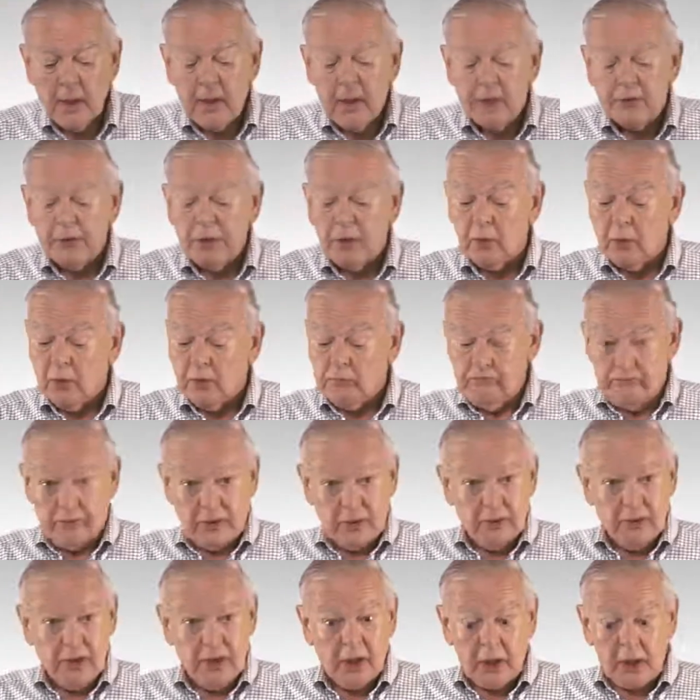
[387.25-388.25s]
So
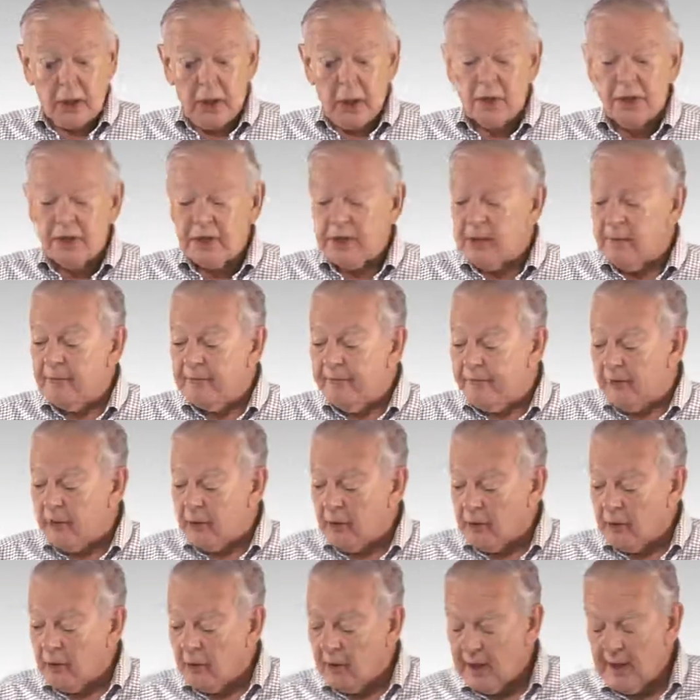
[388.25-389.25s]
here's a close-up
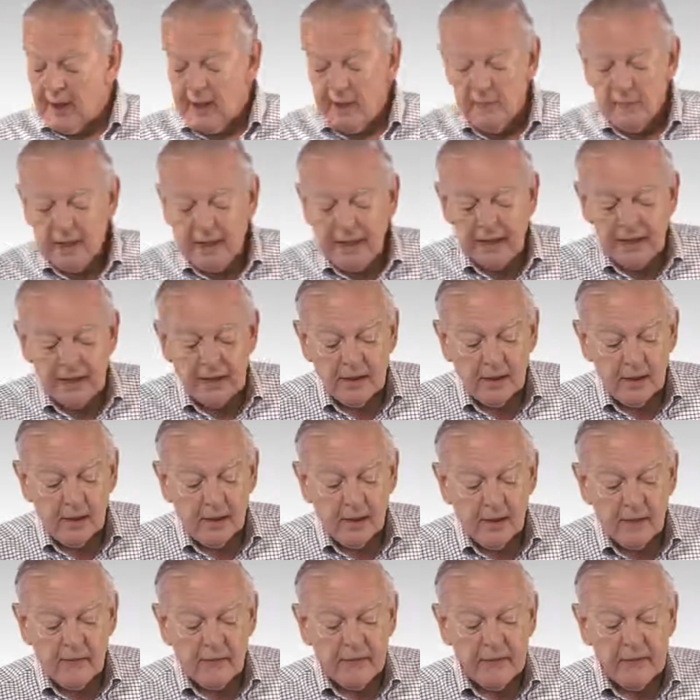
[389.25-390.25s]
photo I made
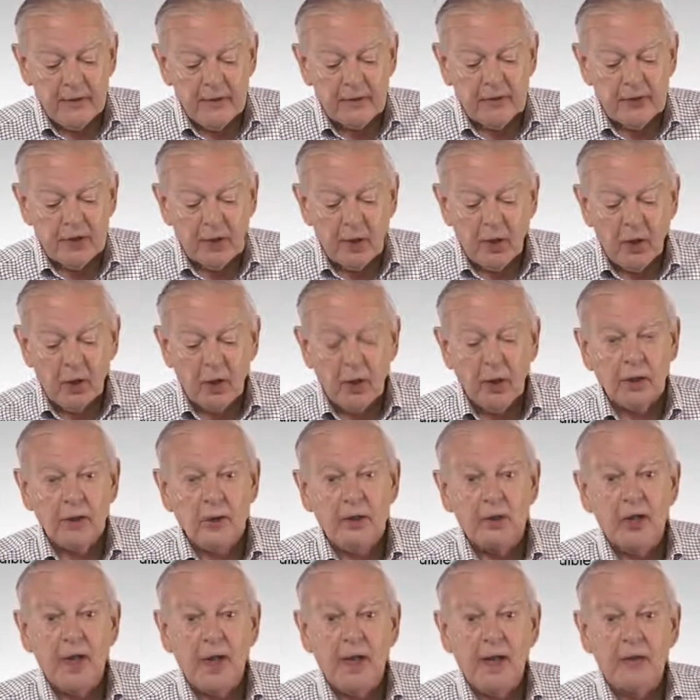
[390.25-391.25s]
of the Tong
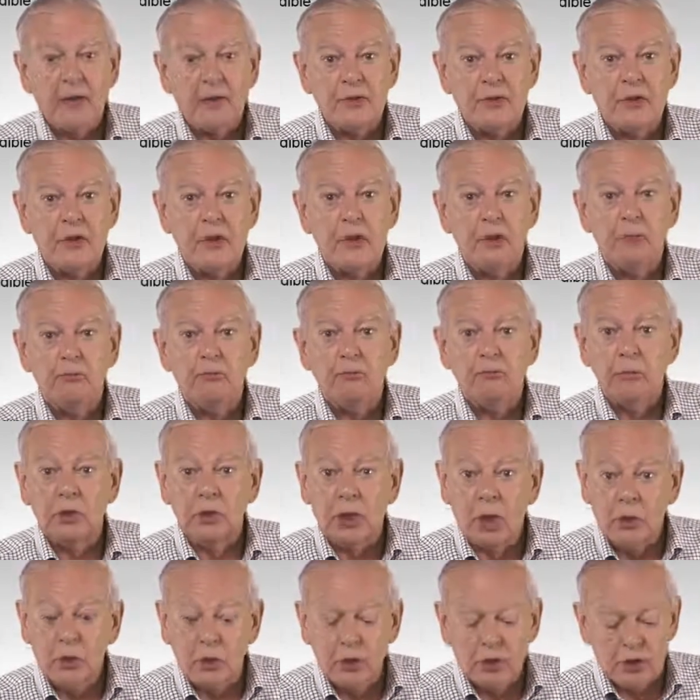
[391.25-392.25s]
child's
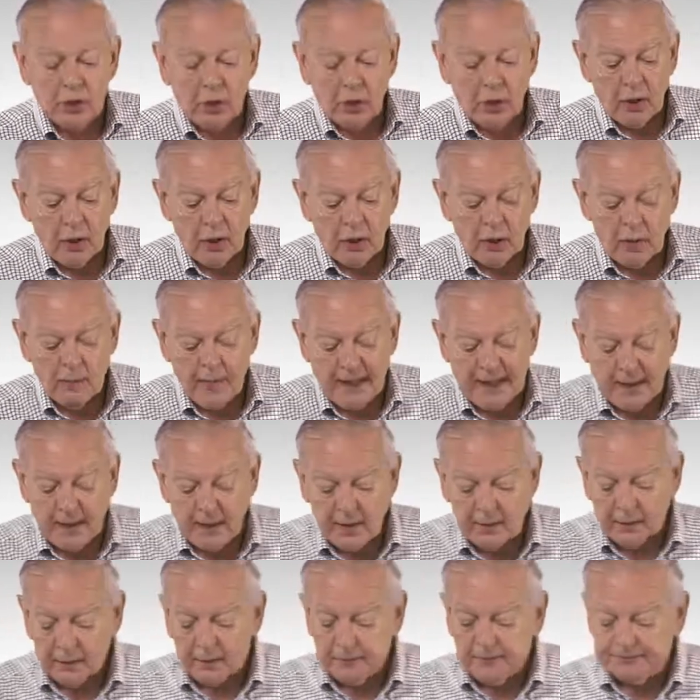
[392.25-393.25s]
lower jaw or
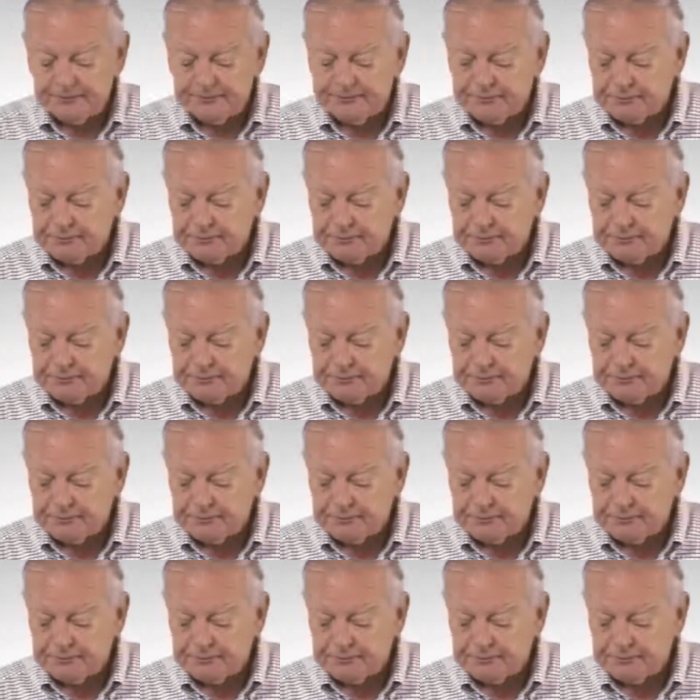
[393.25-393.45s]
mandible.